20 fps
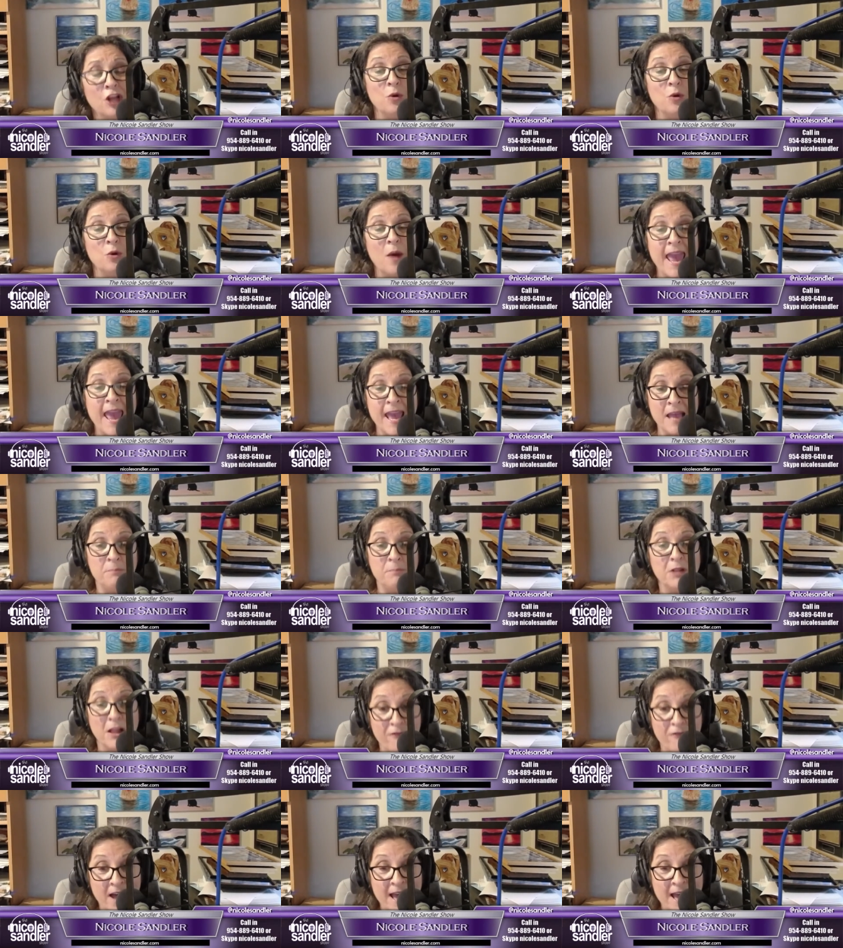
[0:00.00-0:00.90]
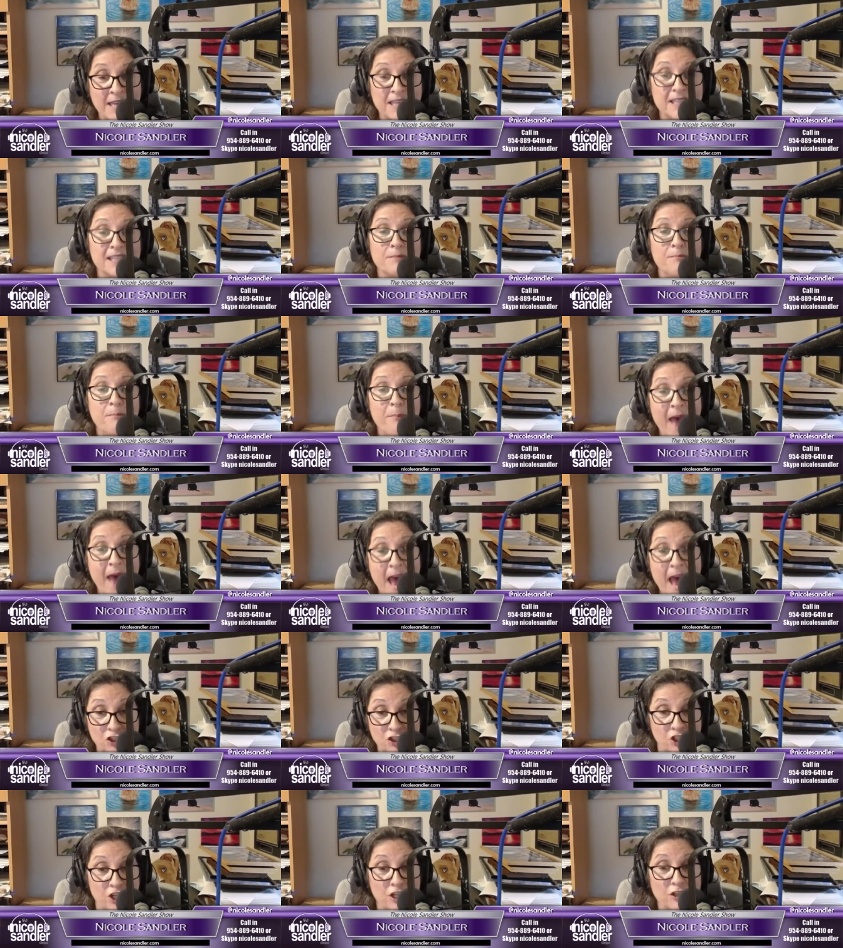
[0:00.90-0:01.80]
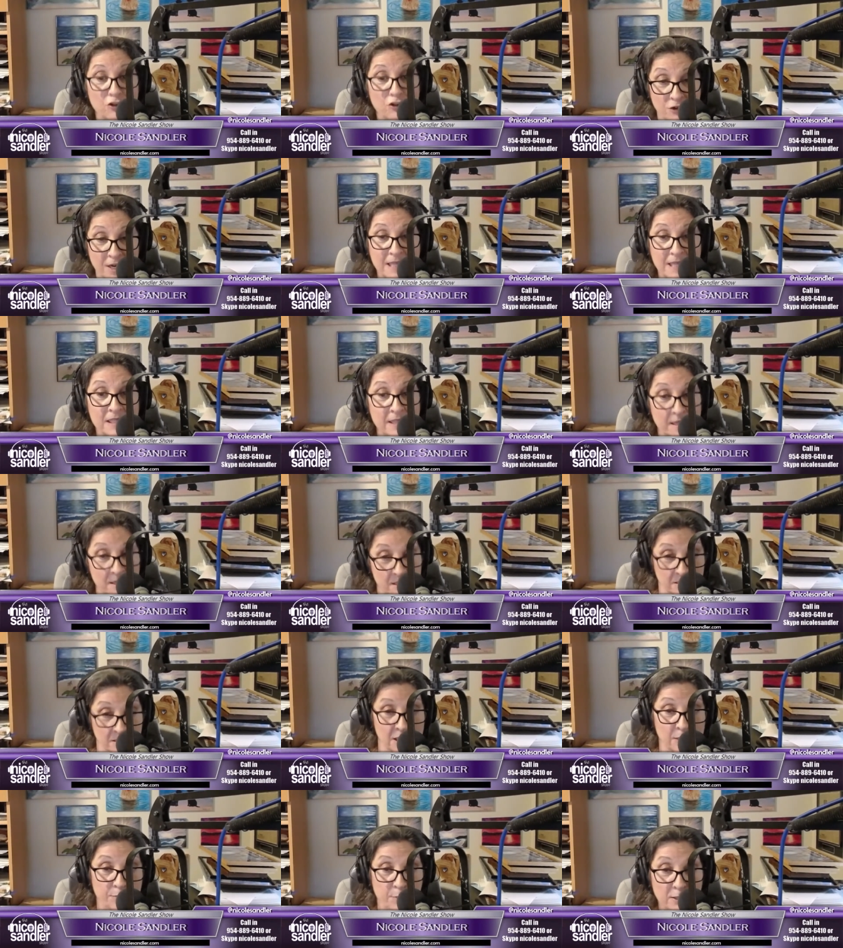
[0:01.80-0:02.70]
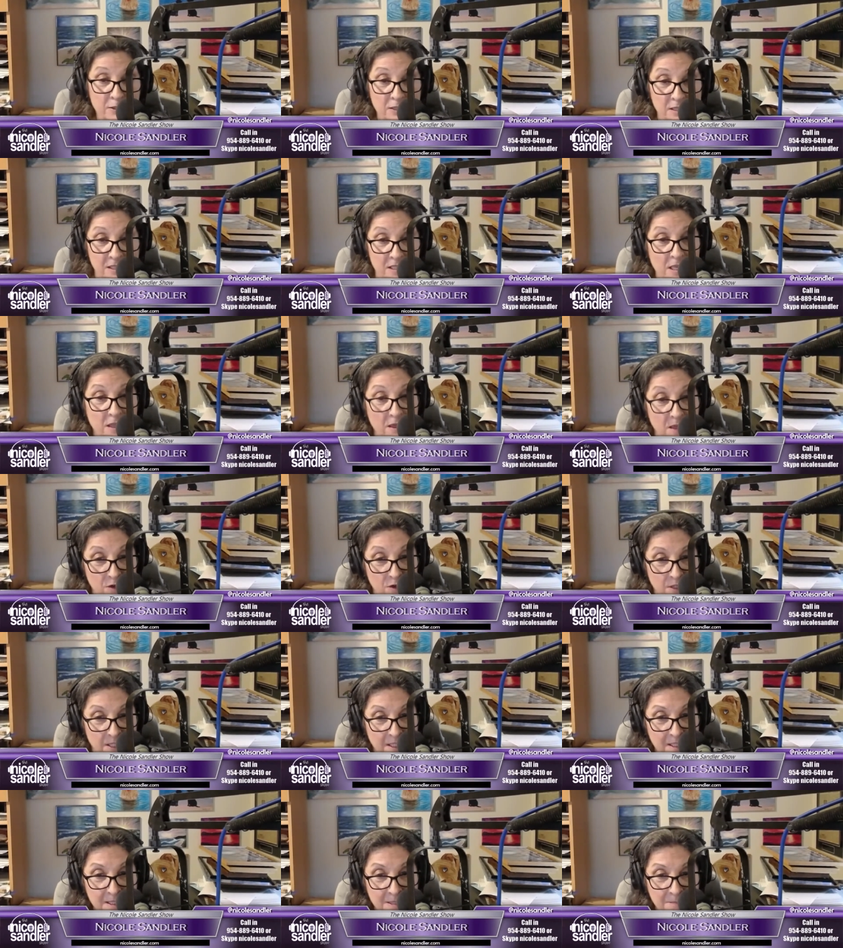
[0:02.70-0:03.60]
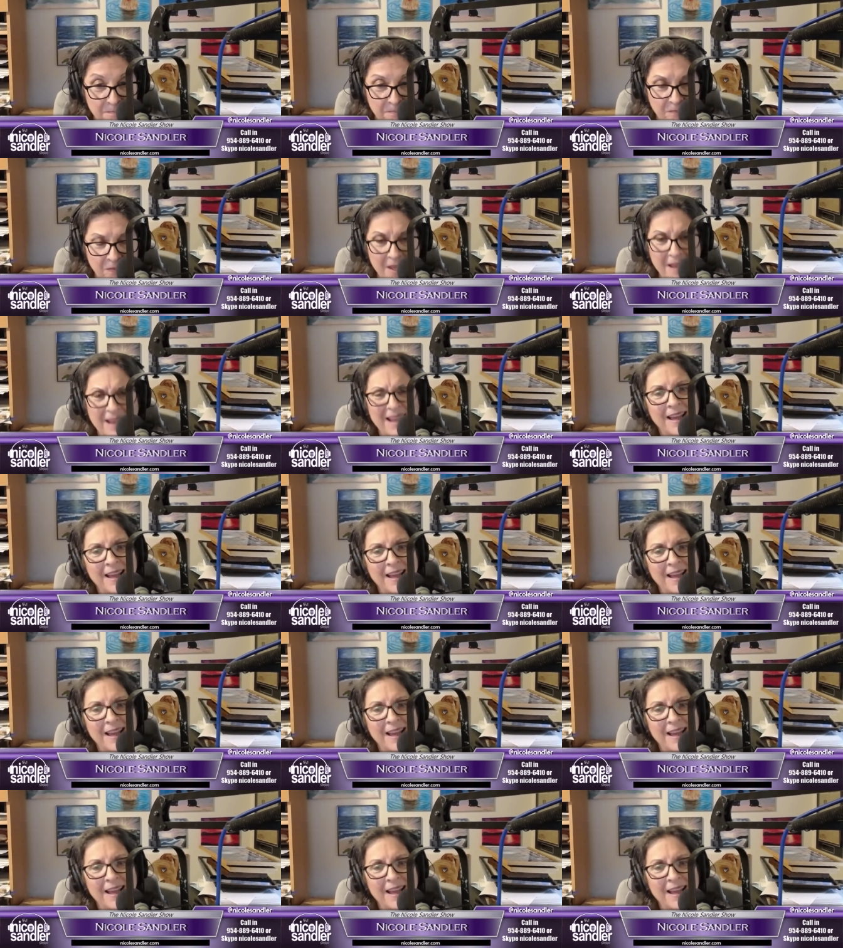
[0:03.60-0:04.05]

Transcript: who amplified his batshit crazy conspiracy theories.